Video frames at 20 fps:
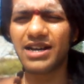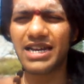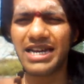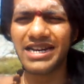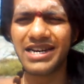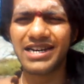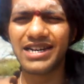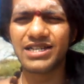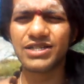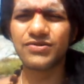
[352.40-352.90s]

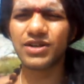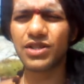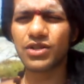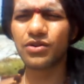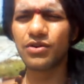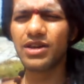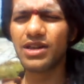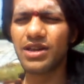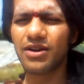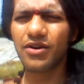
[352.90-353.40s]
Indians were
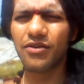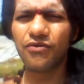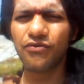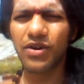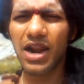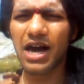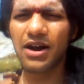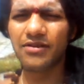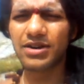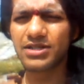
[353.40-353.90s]
throwing
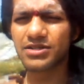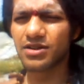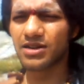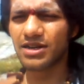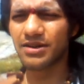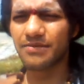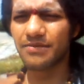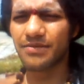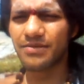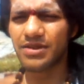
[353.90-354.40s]
flowers
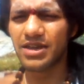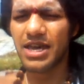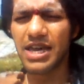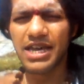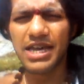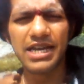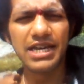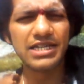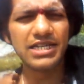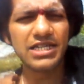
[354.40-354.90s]
on him.
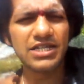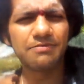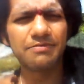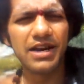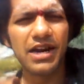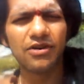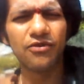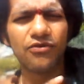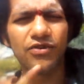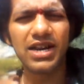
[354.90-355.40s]
He just
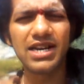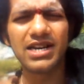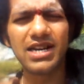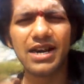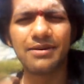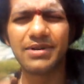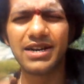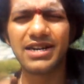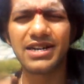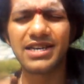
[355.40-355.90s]
made one
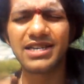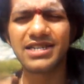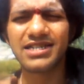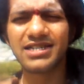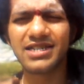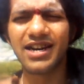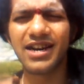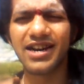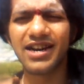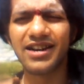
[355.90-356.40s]
comment. He
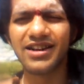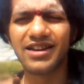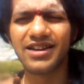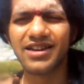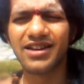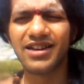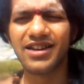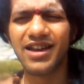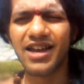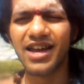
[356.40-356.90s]
said
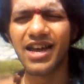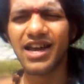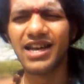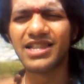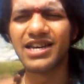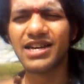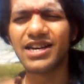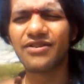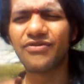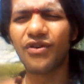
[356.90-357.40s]

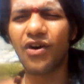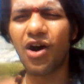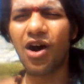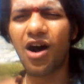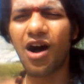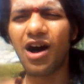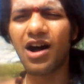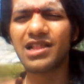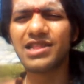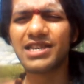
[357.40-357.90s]
that if
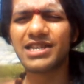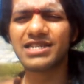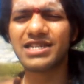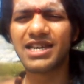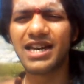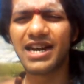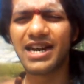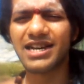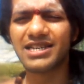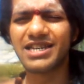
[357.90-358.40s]
all these
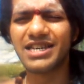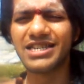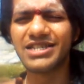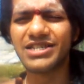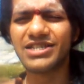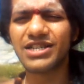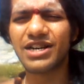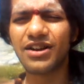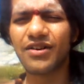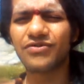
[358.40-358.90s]
guys,
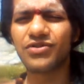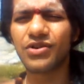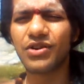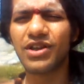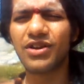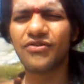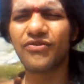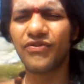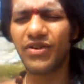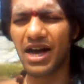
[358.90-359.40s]
instead of
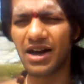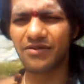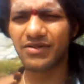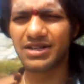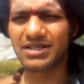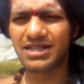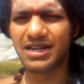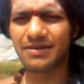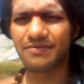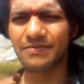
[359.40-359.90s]
throwing
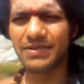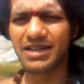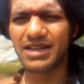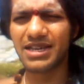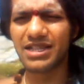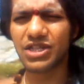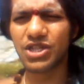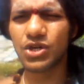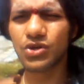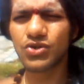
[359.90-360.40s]
flowers at
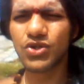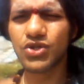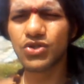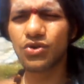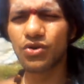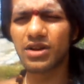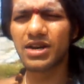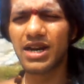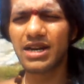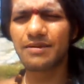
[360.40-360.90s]
me, threw
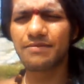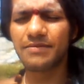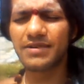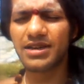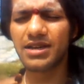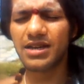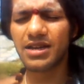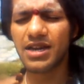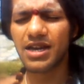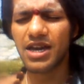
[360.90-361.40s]
stone at
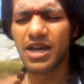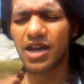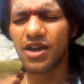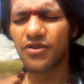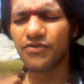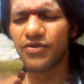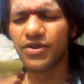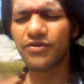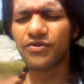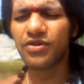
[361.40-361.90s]
me,
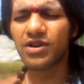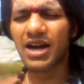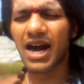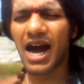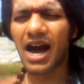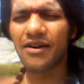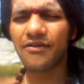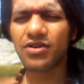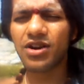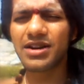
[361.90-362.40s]
we would
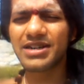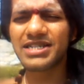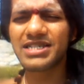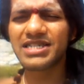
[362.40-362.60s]
have not